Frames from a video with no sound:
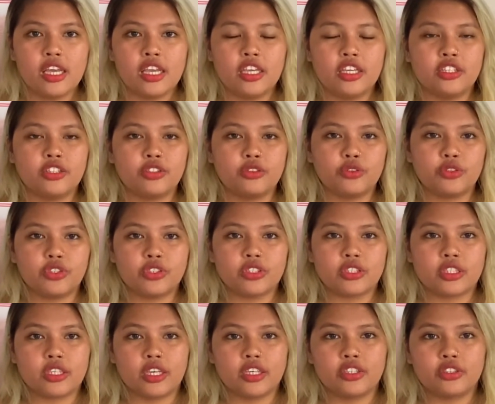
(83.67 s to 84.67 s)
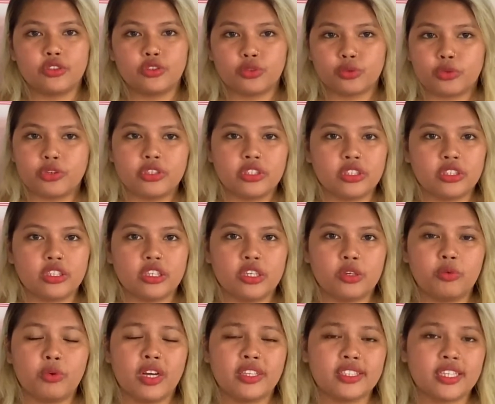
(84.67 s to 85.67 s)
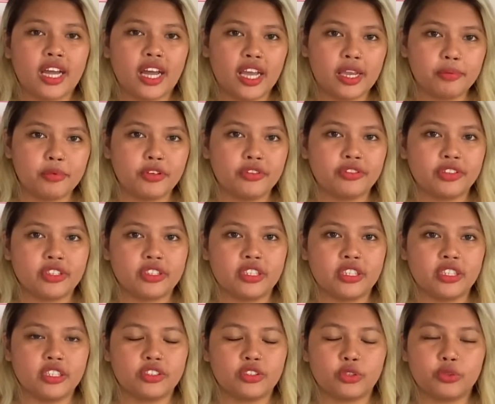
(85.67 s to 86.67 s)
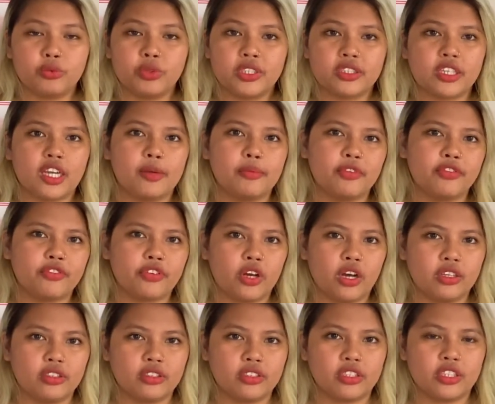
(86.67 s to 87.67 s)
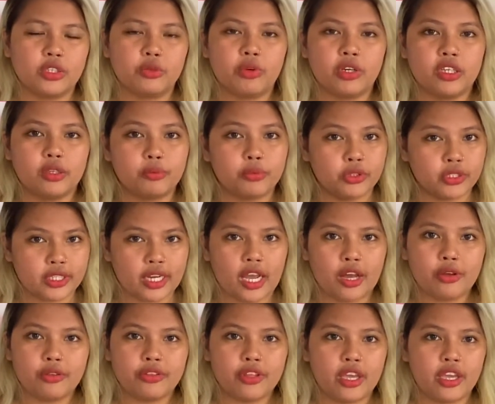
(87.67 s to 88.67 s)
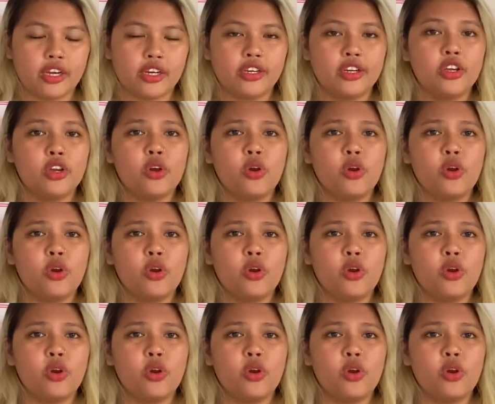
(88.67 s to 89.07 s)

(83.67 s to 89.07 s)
into just like journaling what type of ideas or what type of content you want to put out there.